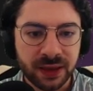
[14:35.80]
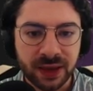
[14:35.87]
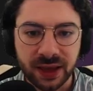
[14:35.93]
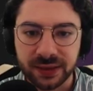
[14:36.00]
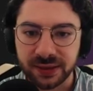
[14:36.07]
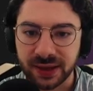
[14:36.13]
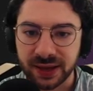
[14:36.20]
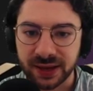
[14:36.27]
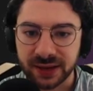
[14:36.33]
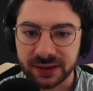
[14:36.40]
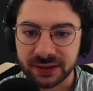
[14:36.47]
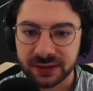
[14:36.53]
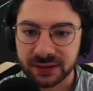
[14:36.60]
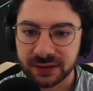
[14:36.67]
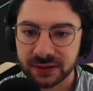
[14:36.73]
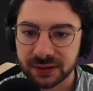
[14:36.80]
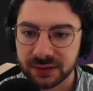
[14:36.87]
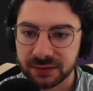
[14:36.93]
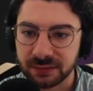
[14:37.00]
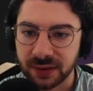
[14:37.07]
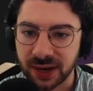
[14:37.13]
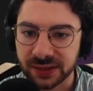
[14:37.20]
and then
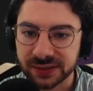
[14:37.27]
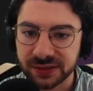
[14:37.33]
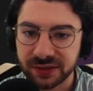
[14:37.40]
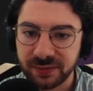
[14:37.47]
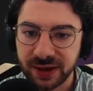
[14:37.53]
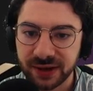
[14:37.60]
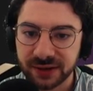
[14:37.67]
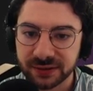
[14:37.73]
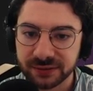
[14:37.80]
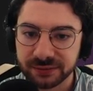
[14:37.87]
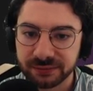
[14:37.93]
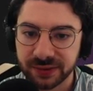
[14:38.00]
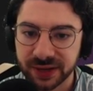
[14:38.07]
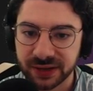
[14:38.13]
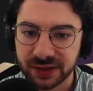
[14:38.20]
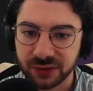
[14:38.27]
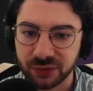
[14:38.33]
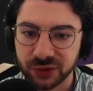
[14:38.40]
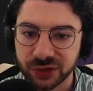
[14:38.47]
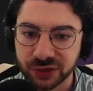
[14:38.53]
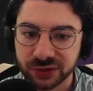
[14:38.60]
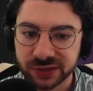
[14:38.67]
mask them out by the
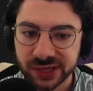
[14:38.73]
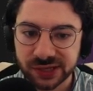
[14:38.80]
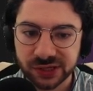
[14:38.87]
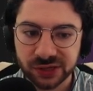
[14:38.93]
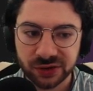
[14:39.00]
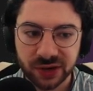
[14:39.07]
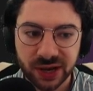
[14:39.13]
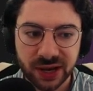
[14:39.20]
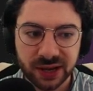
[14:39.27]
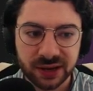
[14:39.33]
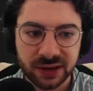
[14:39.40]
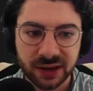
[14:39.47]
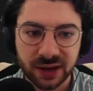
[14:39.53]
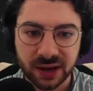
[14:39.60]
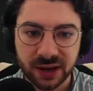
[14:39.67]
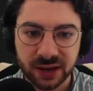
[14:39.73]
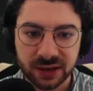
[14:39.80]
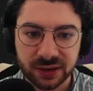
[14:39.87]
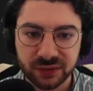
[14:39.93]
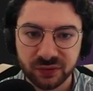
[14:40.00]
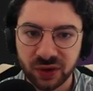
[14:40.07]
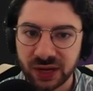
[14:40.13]
original texture again,
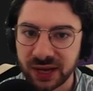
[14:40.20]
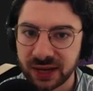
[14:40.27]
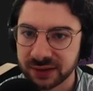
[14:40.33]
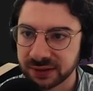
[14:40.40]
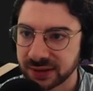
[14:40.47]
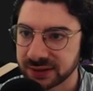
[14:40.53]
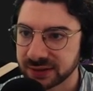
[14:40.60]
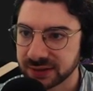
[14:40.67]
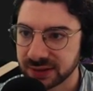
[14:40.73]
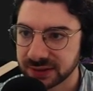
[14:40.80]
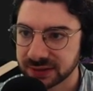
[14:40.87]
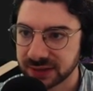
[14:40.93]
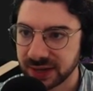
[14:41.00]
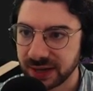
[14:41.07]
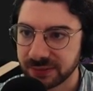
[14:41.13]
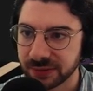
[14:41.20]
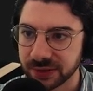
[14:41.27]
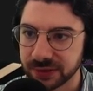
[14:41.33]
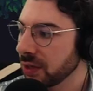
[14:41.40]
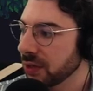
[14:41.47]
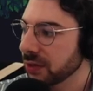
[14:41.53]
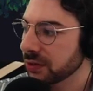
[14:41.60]
and voila, that's, that's the output.
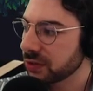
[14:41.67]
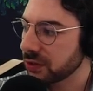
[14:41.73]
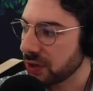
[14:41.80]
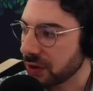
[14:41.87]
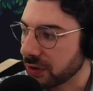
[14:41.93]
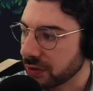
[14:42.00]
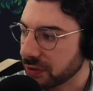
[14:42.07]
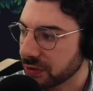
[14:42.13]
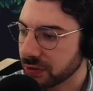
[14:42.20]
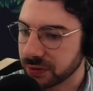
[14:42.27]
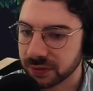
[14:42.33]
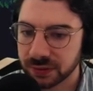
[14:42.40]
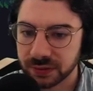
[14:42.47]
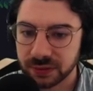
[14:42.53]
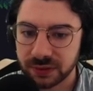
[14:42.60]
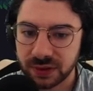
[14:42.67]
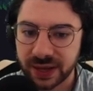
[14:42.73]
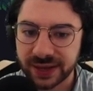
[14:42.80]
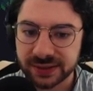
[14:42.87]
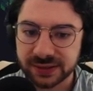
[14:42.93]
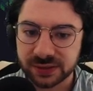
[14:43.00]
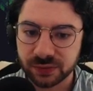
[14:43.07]
So
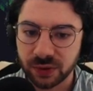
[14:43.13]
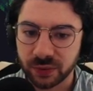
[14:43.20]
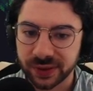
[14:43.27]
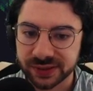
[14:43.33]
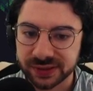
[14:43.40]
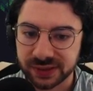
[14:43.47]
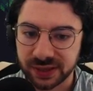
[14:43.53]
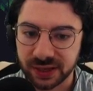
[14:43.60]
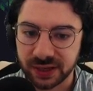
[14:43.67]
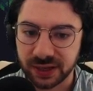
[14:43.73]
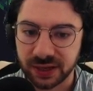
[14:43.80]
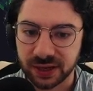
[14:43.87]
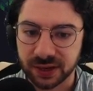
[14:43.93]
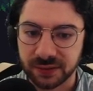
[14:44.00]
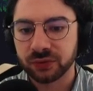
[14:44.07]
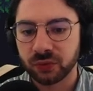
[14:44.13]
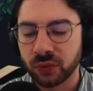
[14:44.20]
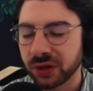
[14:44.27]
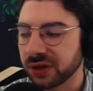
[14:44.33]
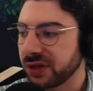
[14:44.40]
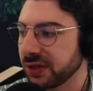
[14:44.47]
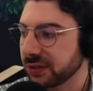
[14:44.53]
that's what we're seeing here.
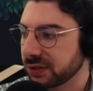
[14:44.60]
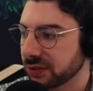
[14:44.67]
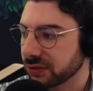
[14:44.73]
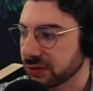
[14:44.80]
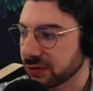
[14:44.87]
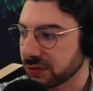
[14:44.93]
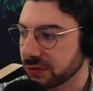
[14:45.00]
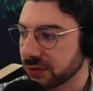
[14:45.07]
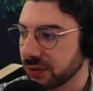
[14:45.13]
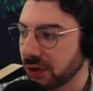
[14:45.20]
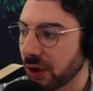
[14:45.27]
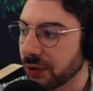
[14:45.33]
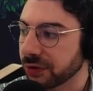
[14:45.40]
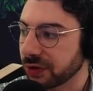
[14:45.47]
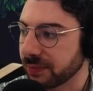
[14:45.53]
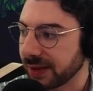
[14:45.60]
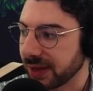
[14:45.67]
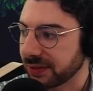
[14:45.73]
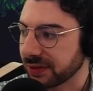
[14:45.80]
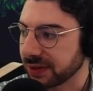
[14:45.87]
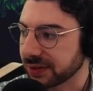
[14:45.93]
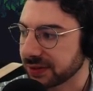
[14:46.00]
One thing to note
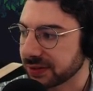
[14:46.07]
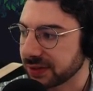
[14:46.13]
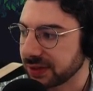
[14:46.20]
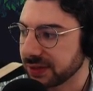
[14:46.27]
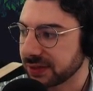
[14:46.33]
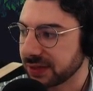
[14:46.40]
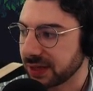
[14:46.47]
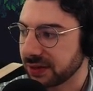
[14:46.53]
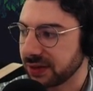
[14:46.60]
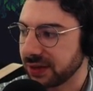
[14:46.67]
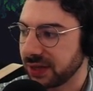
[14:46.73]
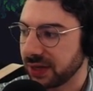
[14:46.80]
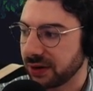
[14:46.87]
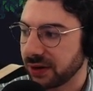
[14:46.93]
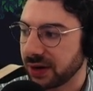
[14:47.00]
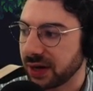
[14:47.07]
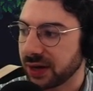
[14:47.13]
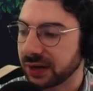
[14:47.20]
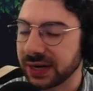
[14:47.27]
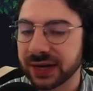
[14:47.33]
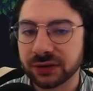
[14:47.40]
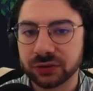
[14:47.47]
about this is that there are
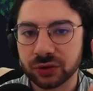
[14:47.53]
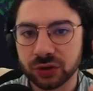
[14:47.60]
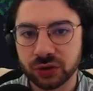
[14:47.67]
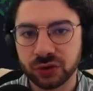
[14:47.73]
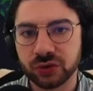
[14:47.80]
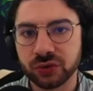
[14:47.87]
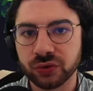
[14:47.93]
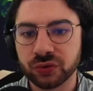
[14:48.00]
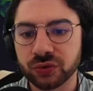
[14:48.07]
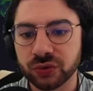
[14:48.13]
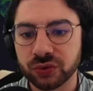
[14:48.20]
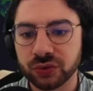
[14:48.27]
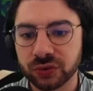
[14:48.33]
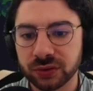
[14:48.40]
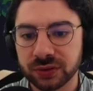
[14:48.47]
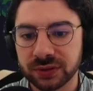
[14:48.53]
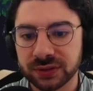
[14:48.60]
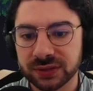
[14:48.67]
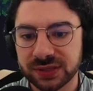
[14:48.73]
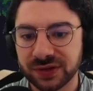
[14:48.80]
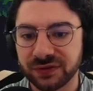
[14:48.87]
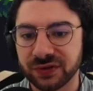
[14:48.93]
now two
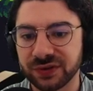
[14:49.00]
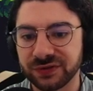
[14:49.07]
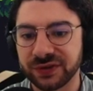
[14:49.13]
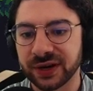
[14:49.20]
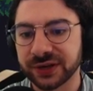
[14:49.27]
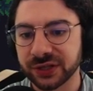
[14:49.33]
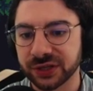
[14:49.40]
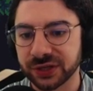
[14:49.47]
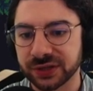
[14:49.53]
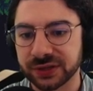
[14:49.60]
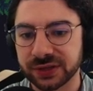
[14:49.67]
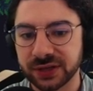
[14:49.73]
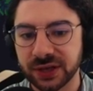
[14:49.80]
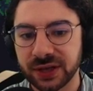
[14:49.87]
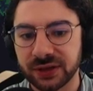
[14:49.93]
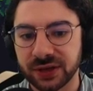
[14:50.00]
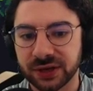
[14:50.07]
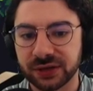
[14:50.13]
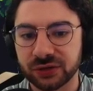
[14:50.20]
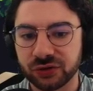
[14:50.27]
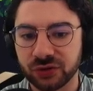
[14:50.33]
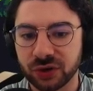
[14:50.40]
different functions that
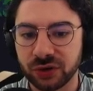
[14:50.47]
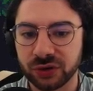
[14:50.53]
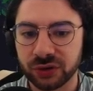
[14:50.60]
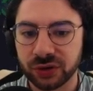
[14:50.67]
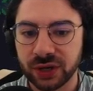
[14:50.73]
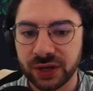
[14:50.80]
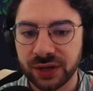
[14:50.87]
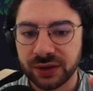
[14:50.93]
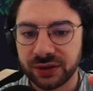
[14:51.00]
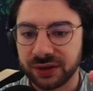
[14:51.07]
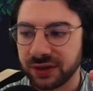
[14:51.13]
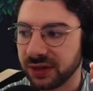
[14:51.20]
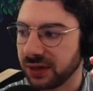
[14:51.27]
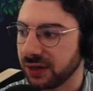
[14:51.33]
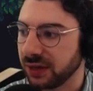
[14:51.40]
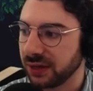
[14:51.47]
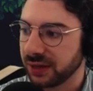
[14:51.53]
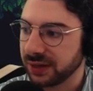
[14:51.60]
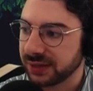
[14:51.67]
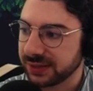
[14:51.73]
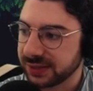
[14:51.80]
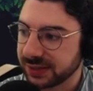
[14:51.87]
control the
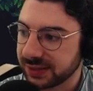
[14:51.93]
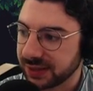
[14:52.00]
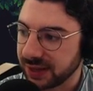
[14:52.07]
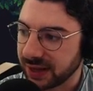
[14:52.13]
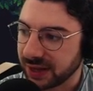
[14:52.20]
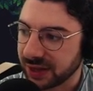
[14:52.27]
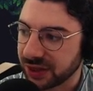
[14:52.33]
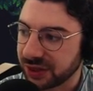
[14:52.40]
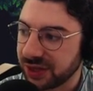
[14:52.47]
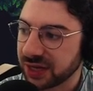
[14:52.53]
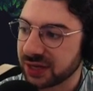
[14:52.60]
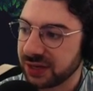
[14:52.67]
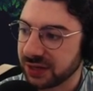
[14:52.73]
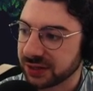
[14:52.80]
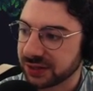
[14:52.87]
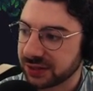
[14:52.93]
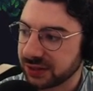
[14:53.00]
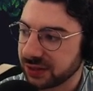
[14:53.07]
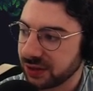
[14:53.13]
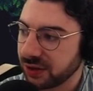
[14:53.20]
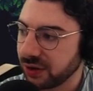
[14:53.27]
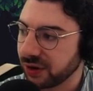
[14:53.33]
uh, thickness
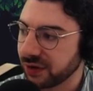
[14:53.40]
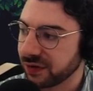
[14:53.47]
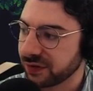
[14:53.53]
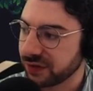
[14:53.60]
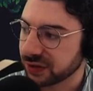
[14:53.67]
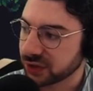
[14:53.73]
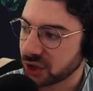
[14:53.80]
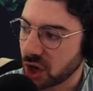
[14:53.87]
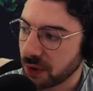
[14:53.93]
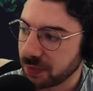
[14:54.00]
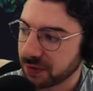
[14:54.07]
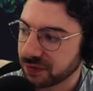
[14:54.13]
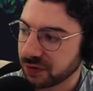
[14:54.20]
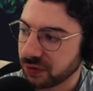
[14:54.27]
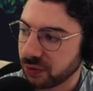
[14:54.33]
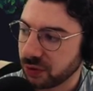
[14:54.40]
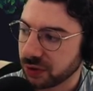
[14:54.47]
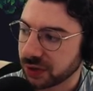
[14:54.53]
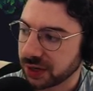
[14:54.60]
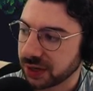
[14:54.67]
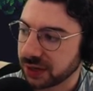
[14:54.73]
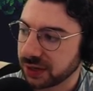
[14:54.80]
of the top of the
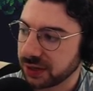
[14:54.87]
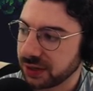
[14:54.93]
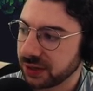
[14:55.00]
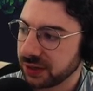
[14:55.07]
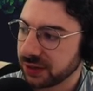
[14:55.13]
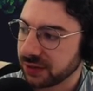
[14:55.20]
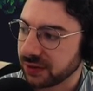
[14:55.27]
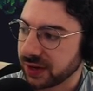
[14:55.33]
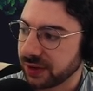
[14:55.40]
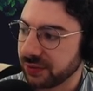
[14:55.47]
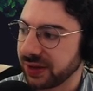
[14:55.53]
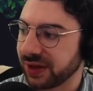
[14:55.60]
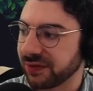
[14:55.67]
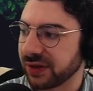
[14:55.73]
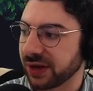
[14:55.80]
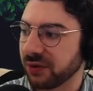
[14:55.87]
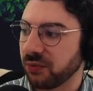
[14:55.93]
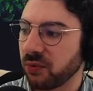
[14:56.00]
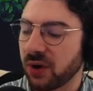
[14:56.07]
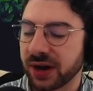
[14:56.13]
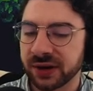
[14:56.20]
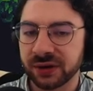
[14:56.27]
water, right? We have like
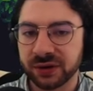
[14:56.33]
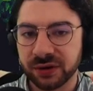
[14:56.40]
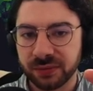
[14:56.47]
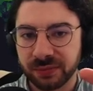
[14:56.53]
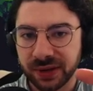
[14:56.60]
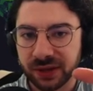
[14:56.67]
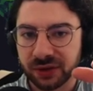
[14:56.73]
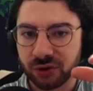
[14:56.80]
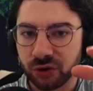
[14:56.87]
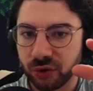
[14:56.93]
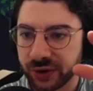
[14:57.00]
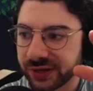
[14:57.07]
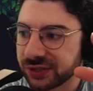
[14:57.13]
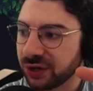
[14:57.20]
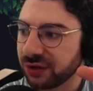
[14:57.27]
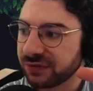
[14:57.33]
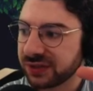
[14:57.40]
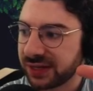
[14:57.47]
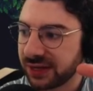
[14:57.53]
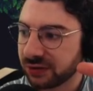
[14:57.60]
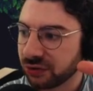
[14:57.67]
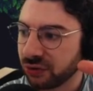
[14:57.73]
one being the noise
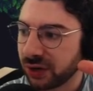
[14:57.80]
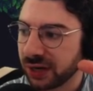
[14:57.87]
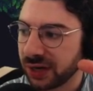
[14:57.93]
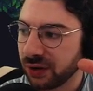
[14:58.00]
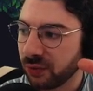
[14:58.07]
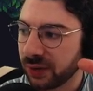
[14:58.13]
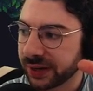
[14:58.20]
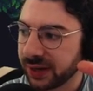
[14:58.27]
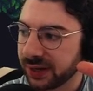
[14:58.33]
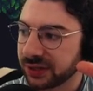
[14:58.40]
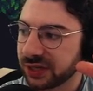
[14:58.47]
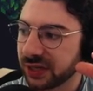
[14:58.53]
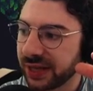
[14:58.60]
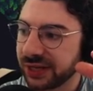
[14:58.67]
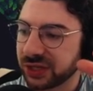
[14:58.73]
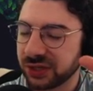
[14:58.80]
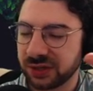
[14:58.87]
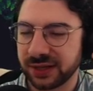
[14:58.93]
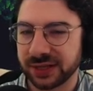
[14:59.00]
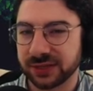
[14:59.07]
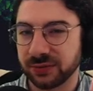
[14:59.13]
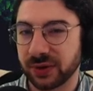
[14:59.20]
offset, creating one undulation.
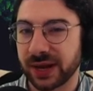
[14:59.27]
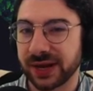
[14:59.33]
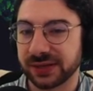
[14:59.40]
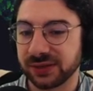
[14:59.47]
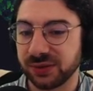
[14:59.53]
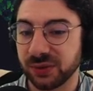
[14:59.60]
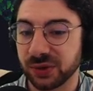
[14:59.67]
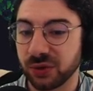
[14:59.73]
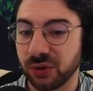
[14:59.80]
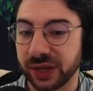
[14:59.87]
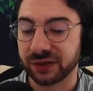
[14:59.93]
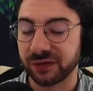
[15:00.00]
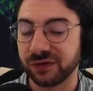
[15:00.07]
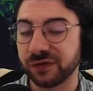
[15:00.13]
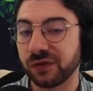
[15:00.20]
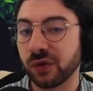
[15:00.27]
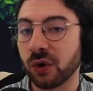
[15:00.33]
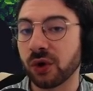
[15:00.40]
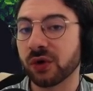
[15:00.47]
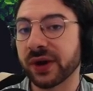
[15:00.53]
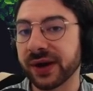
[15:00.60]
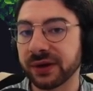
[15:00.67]
That's what I guess you would call
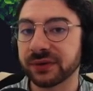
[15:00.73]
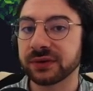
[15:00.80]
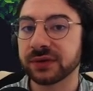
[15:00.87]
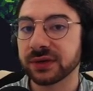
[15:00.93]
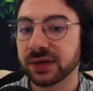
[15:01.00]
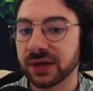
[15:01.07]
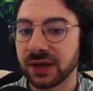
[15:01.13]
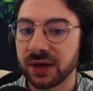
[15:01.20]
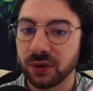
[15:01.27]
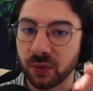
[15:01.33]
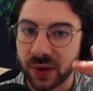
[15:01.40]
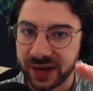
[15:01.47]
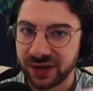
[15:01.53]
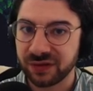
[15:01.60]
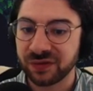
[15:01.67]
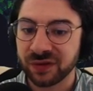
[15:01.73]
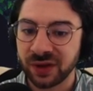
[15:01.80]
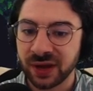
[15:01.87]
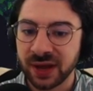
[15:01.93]
foreground wave.